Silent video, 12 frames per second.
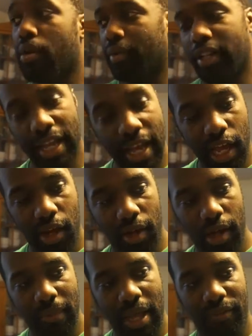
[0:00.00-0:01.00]
But now
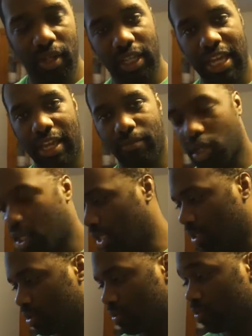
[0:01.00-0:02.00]
I'm having a game
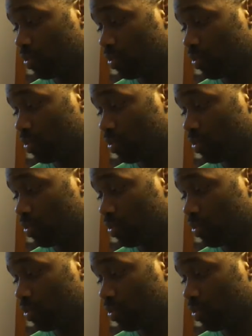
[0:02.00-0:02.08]
night,